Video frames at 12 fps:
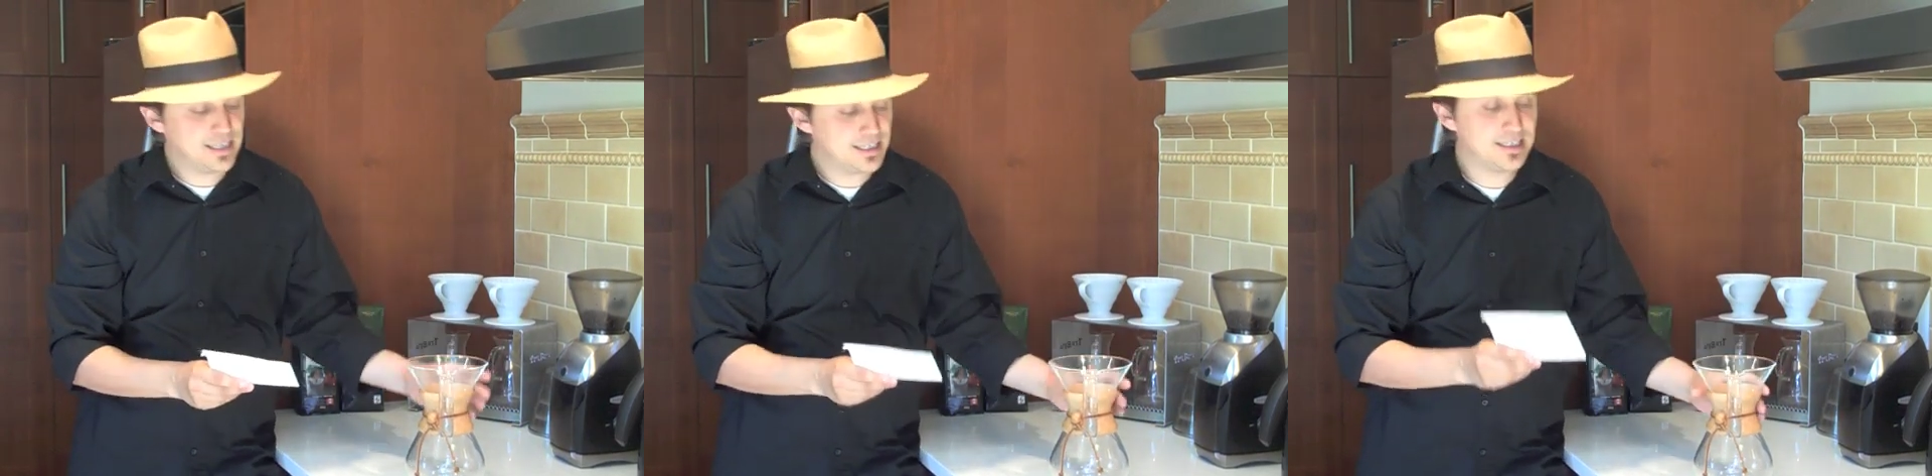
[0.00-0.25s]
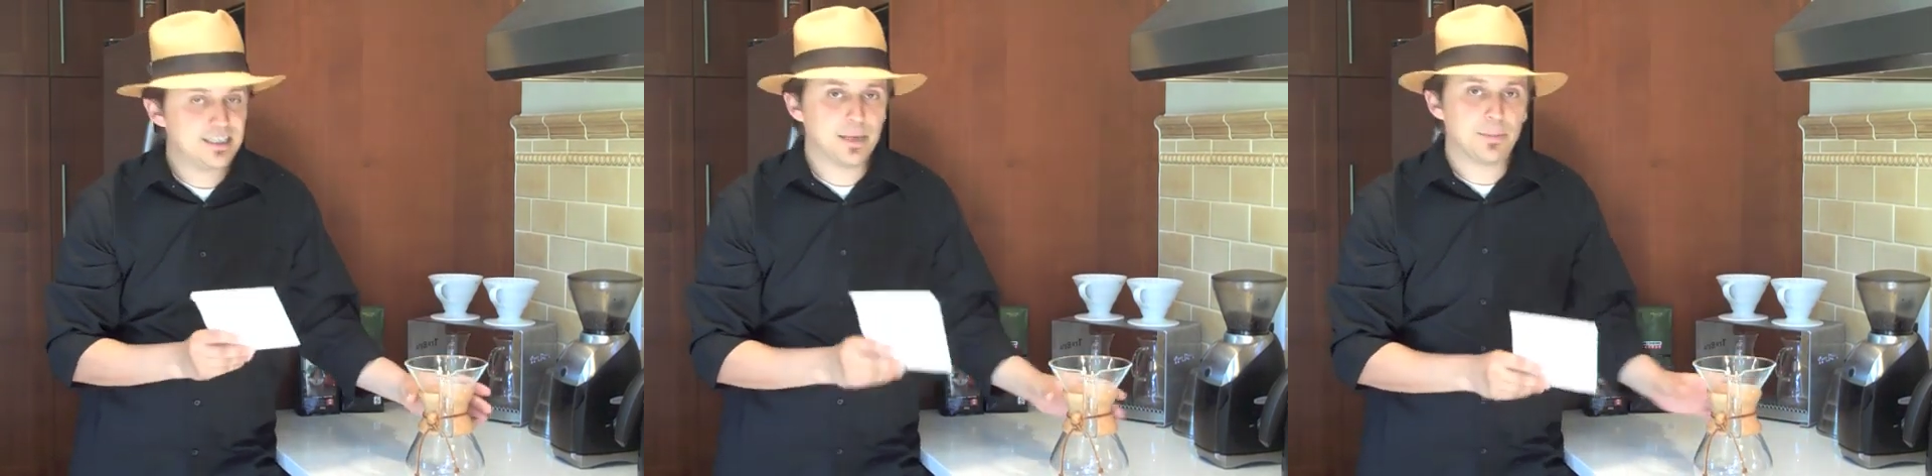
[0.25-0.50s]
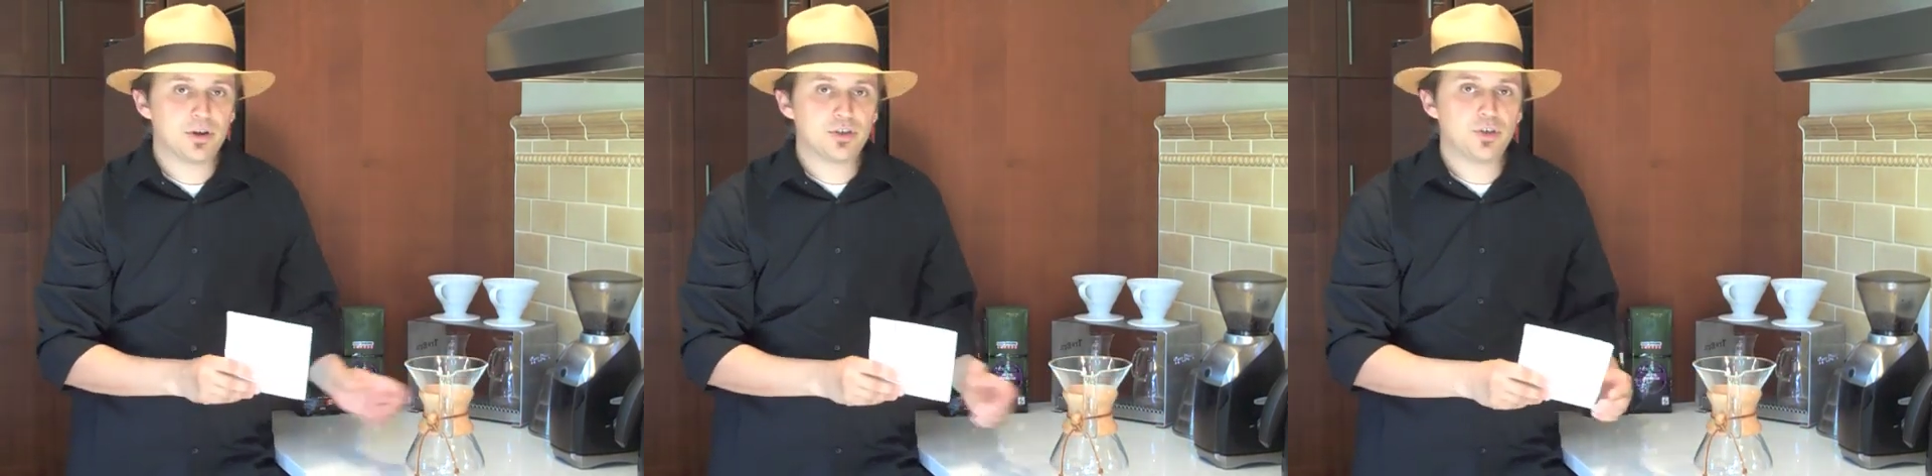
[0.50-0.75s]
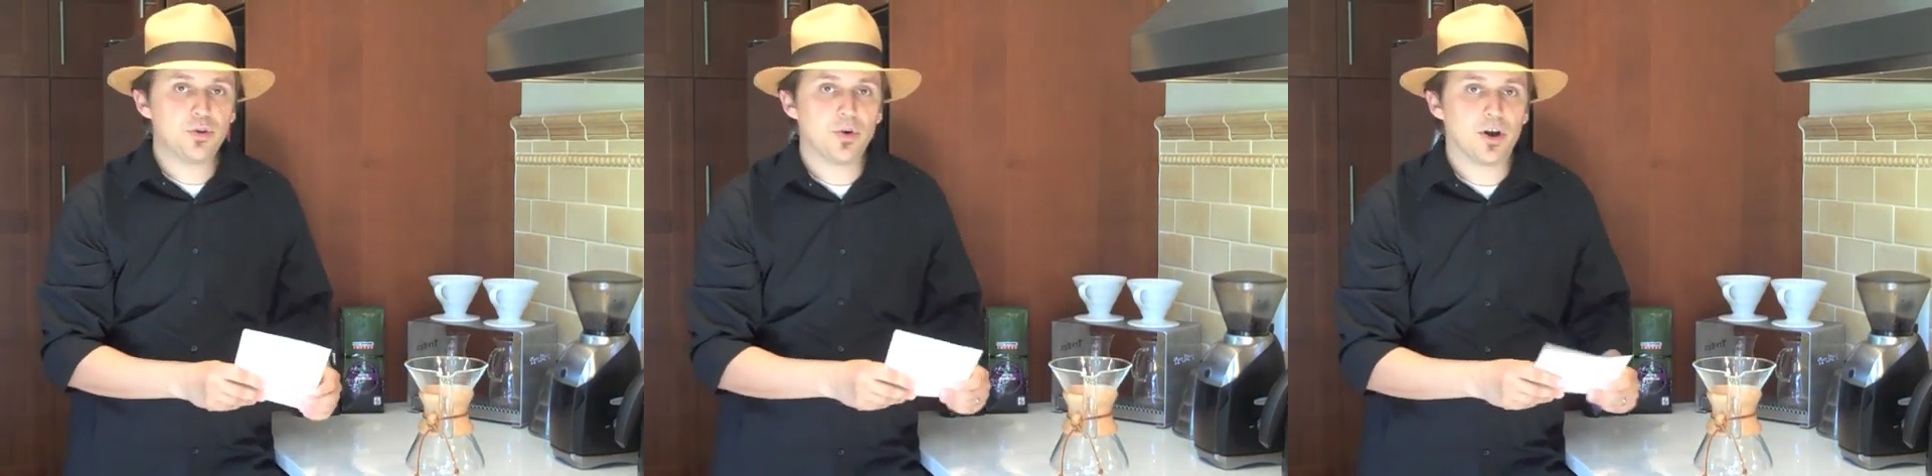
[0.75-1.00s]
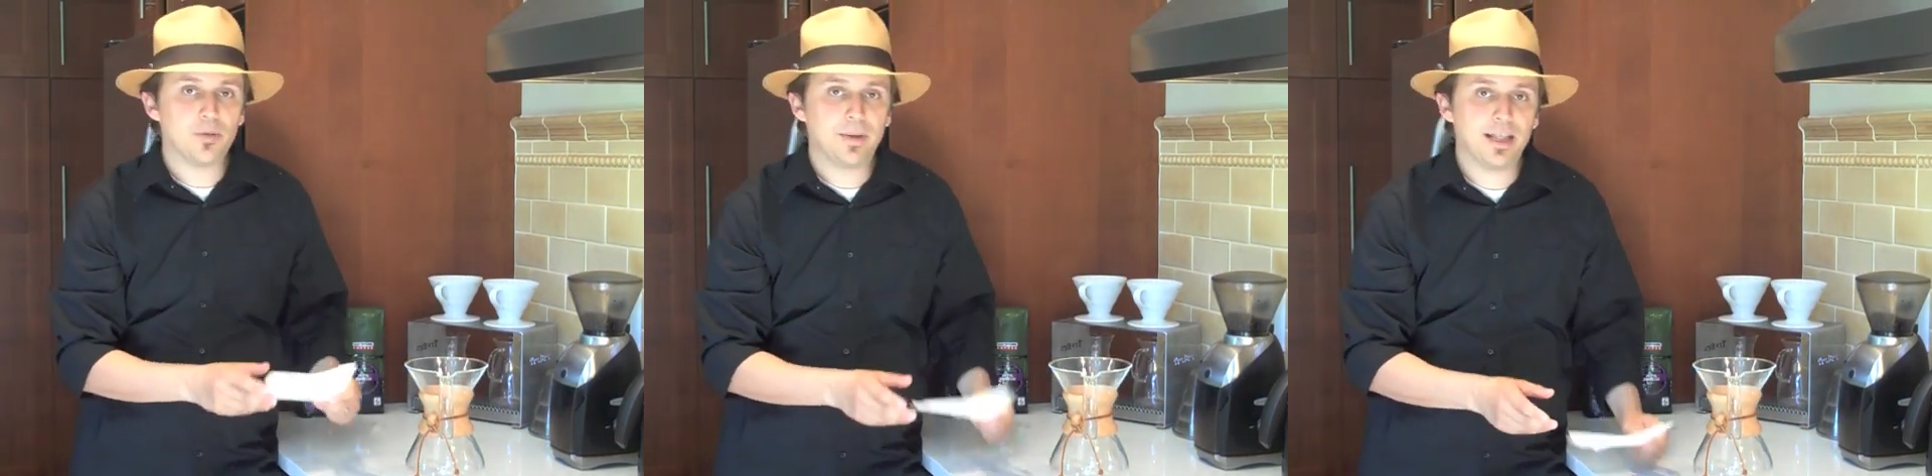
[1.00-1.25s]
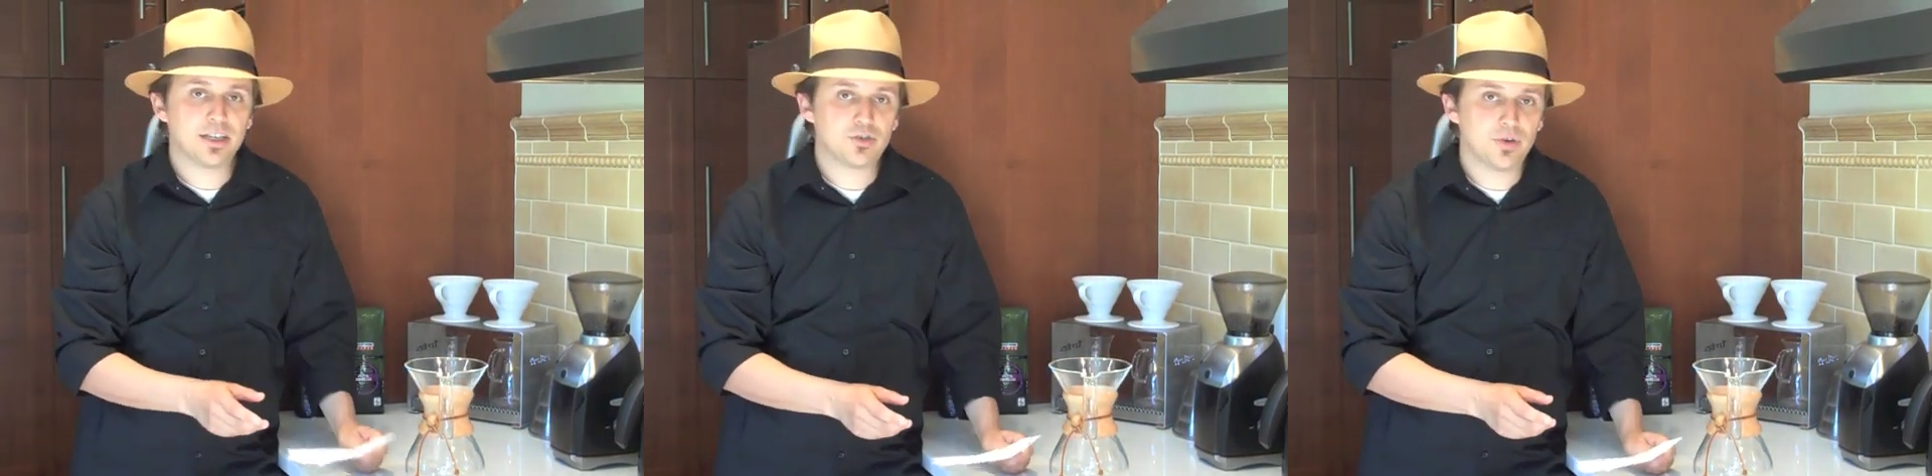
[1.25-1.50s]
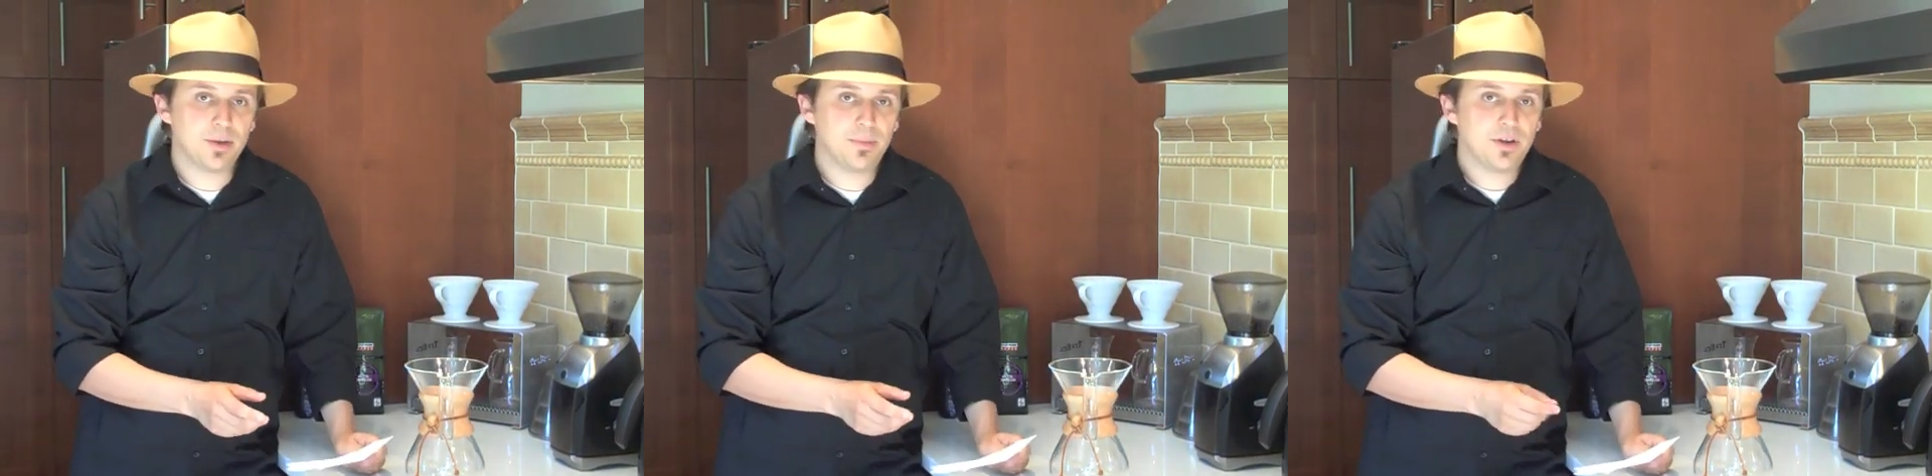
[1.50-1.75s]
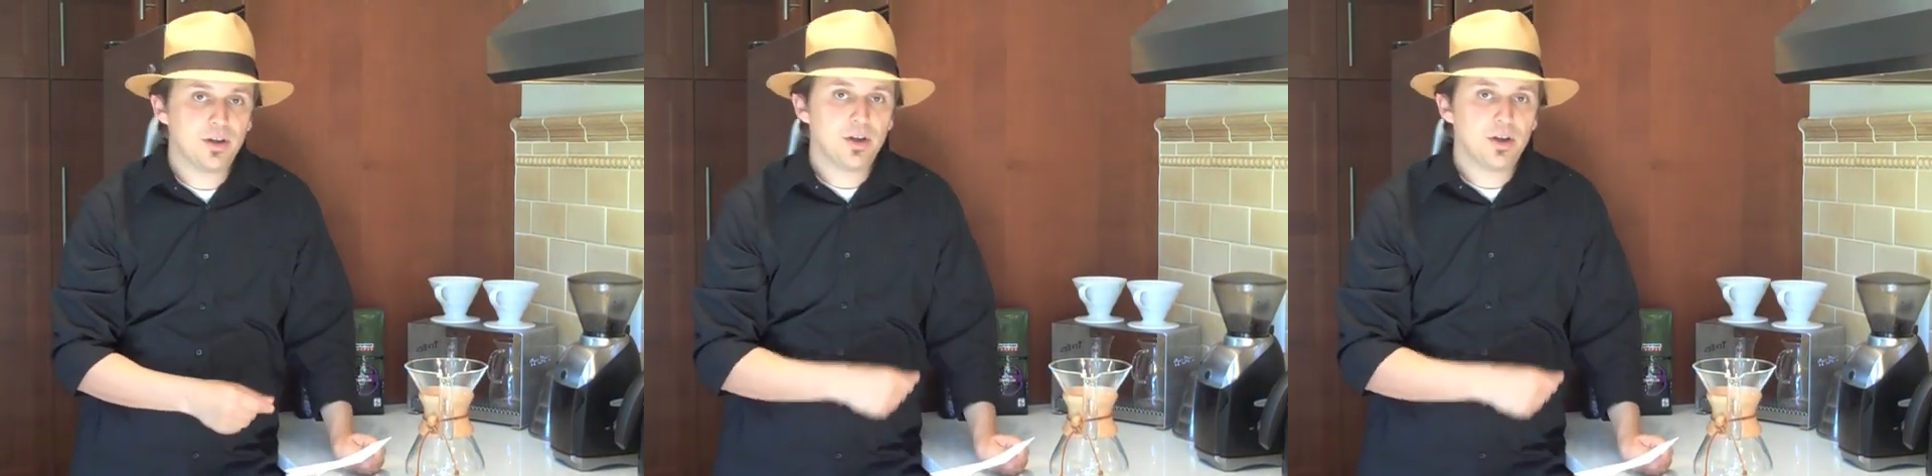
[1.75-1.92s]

is similar to automatic drip,